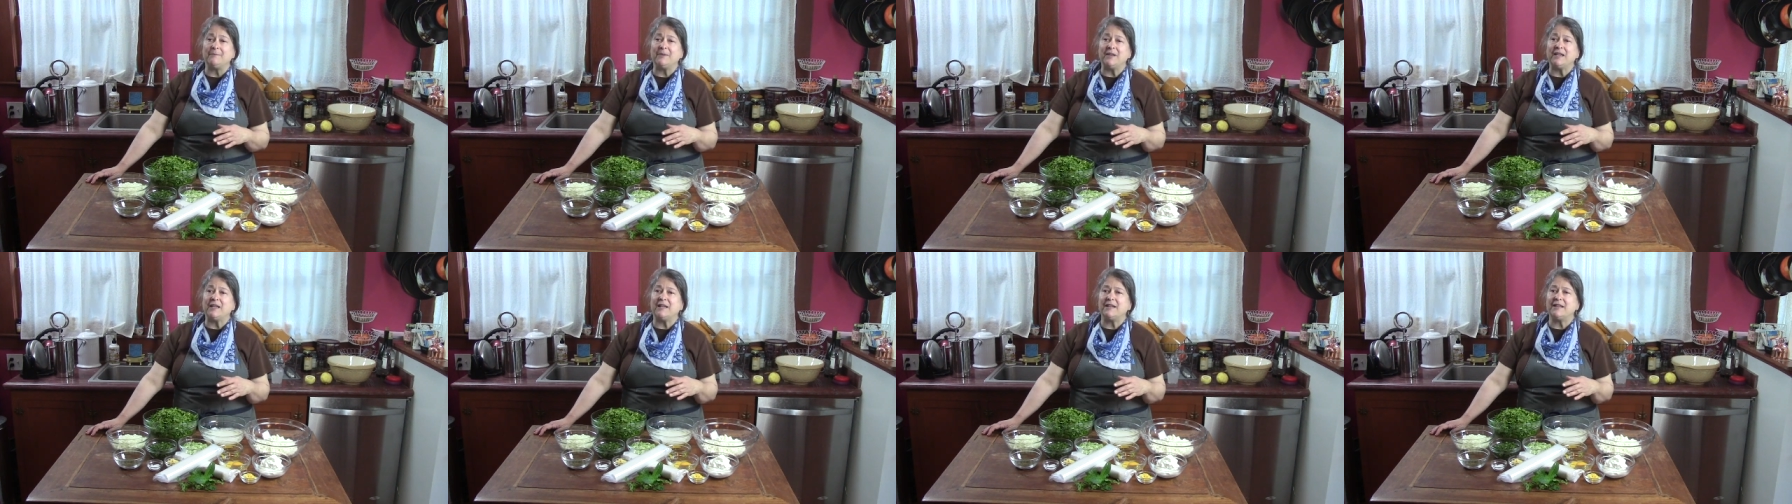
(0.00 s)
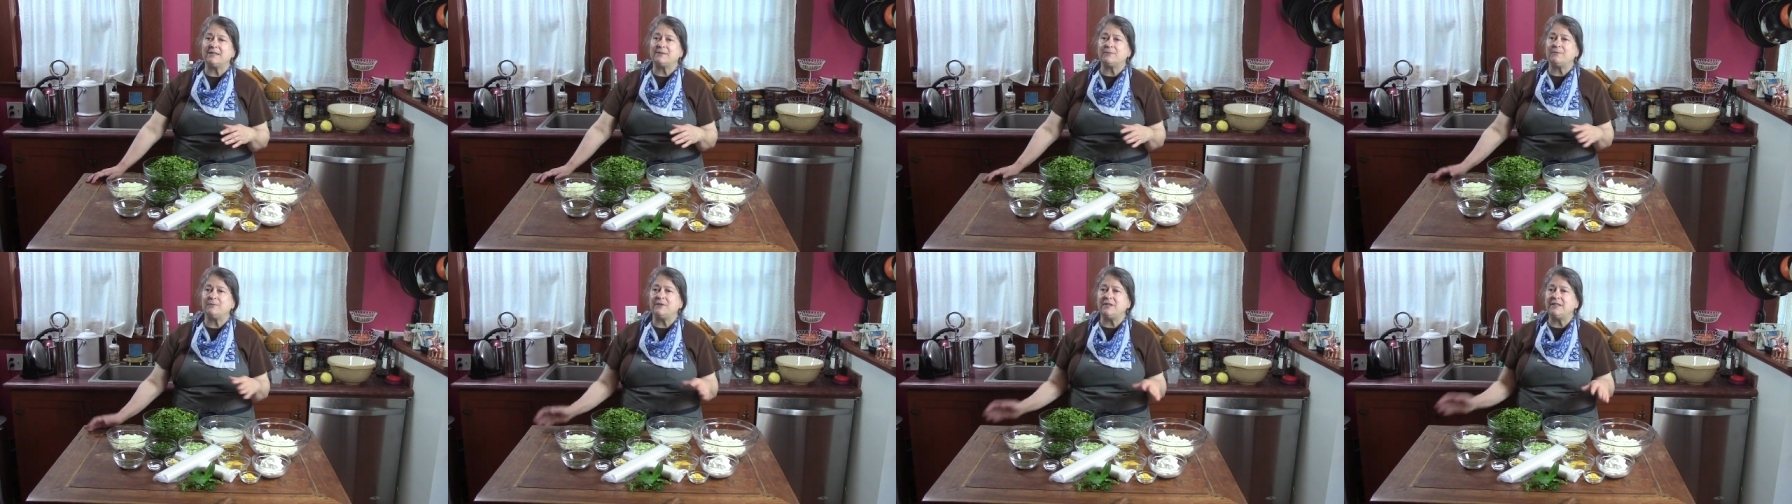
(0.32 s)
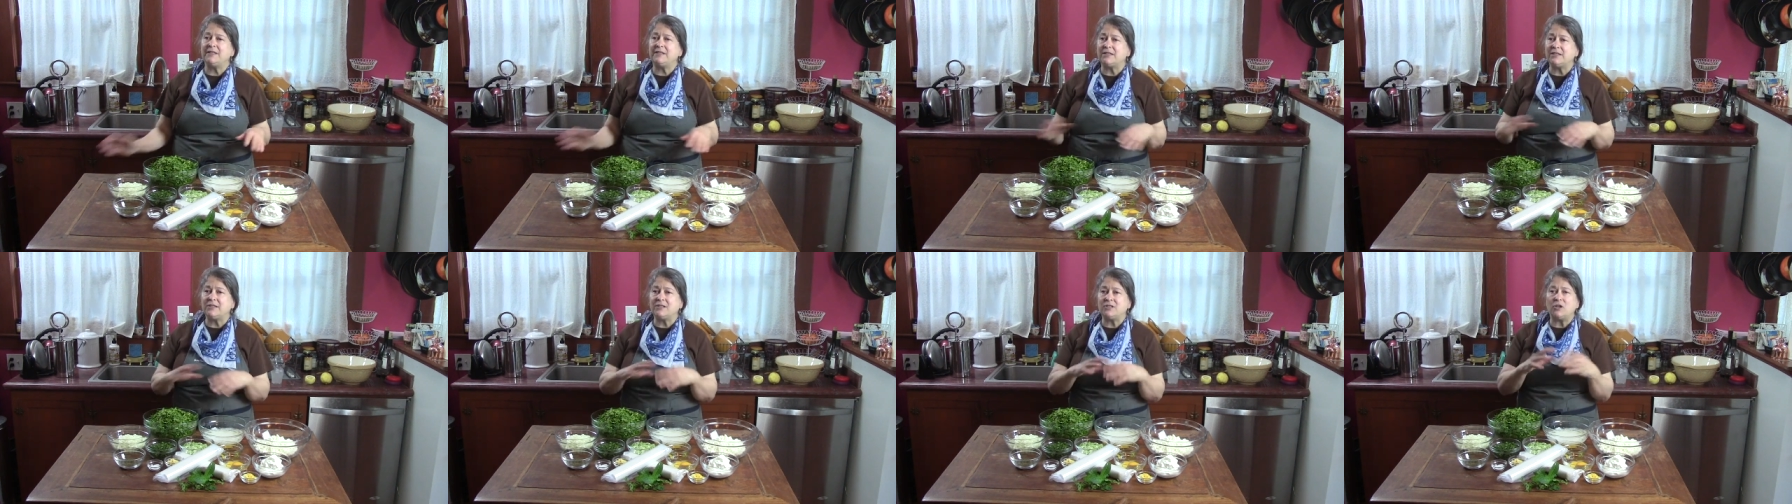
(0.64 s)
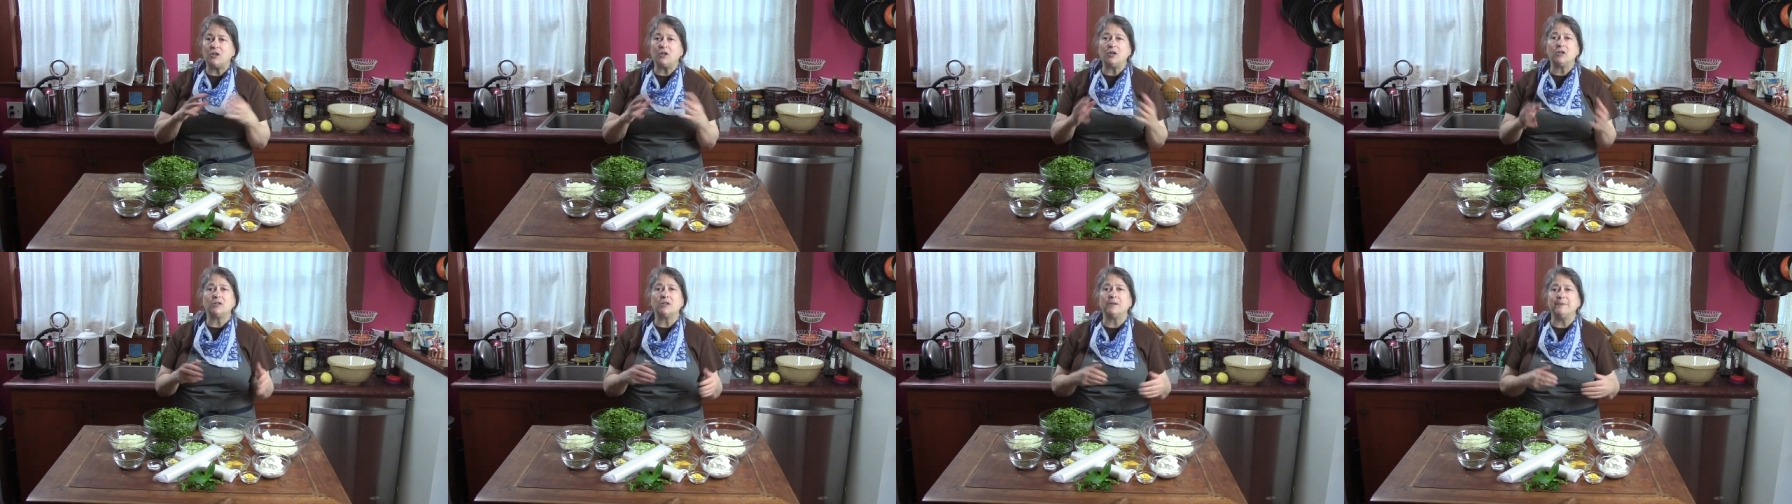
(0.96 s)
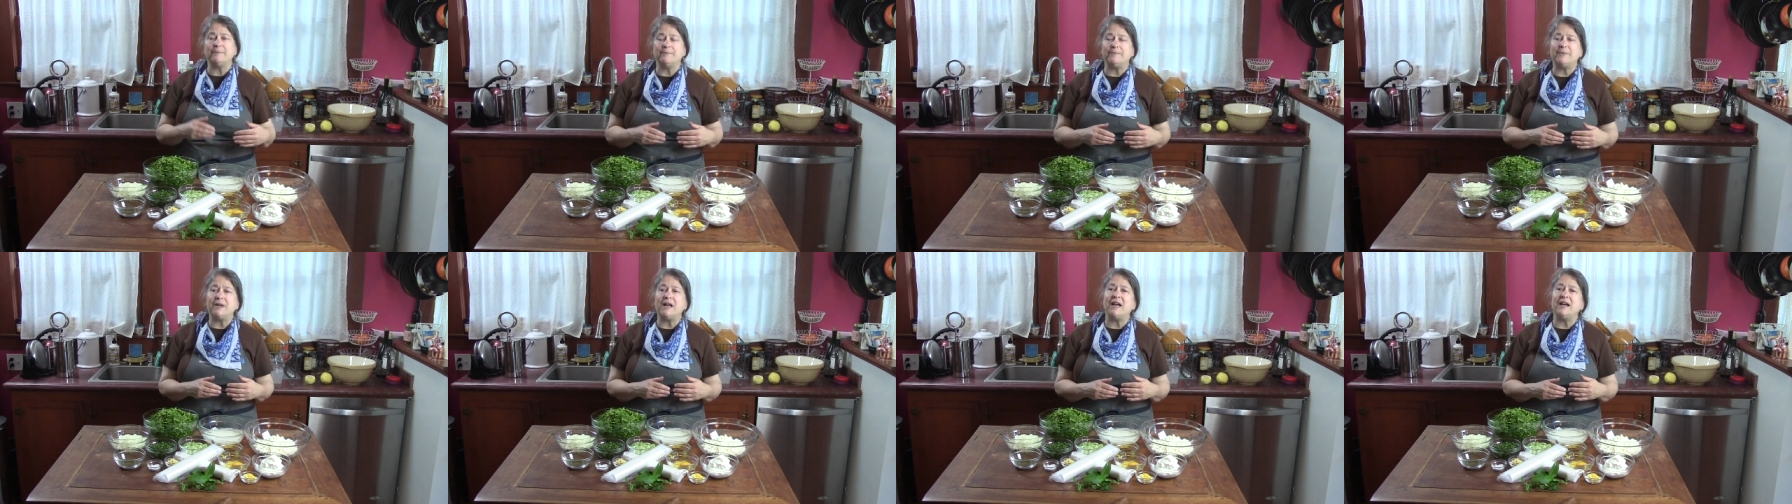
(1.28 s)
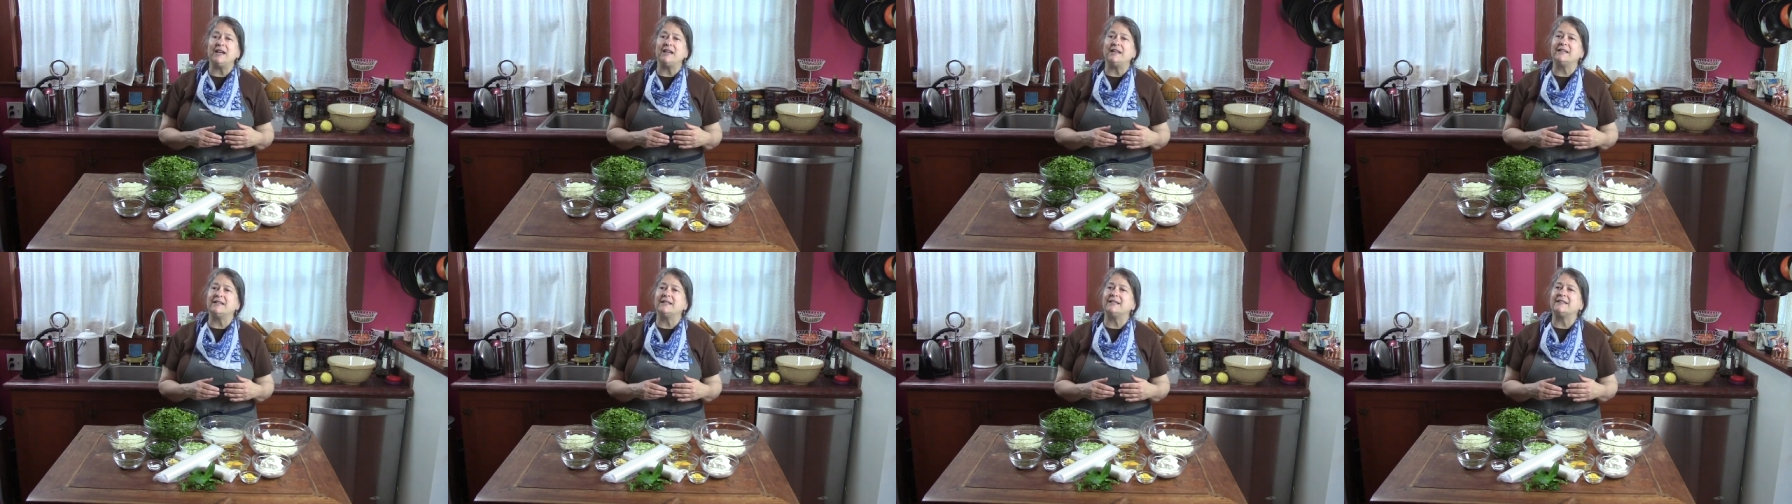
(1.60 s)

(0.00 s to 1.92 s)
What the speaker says: because once it's all combined,